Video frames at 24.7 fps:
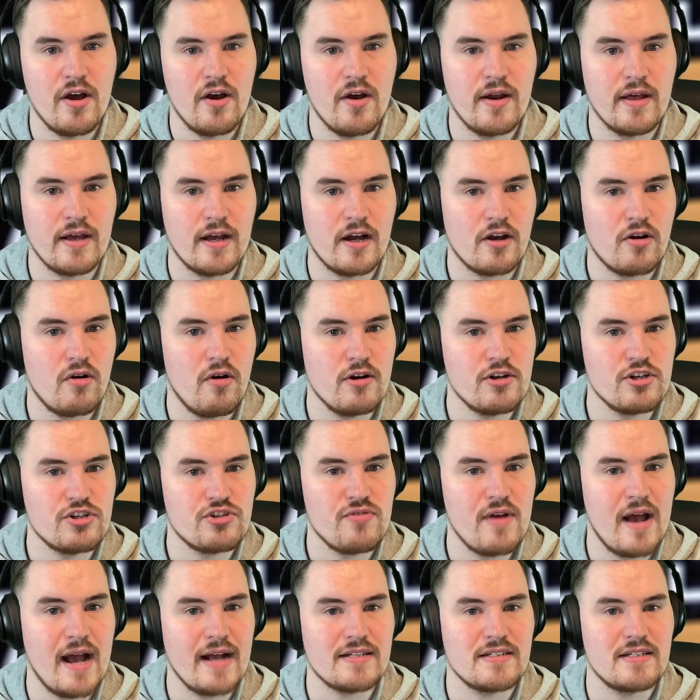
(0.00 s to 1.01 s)
earning a
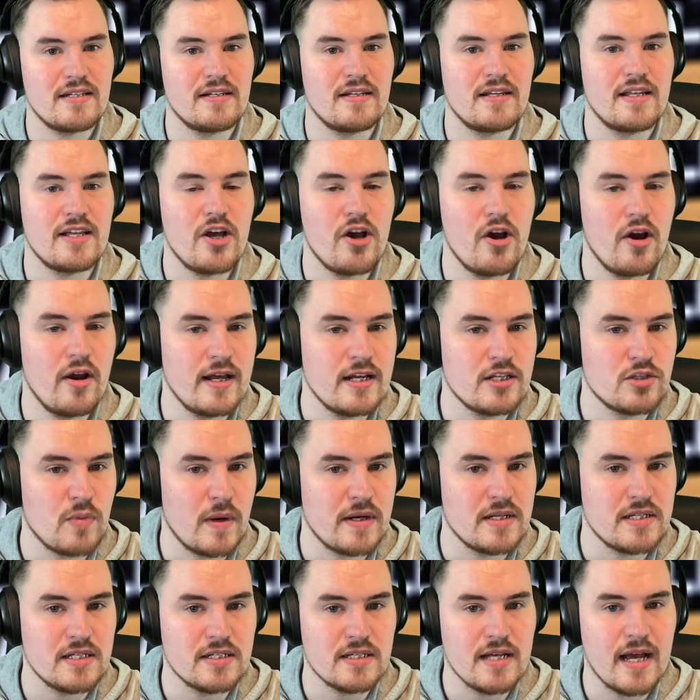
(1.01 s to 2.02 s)
contract in the early
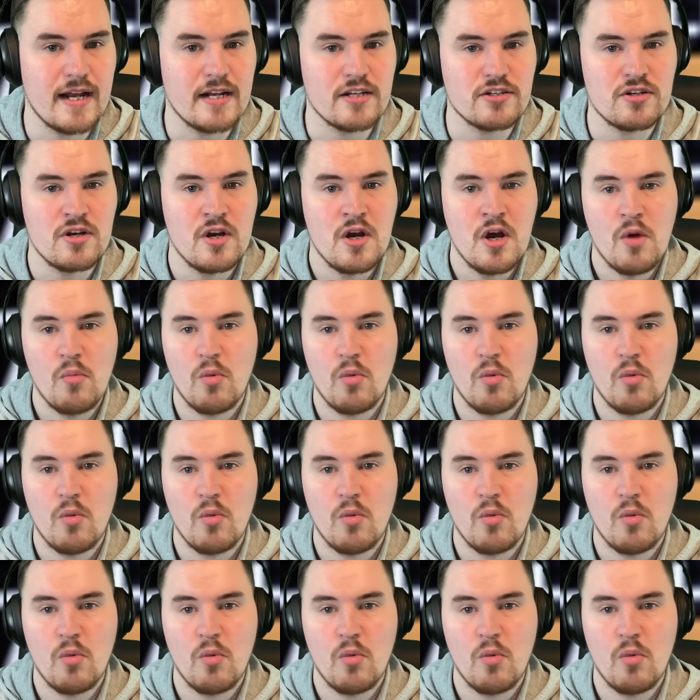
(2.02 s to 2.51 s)
2010s,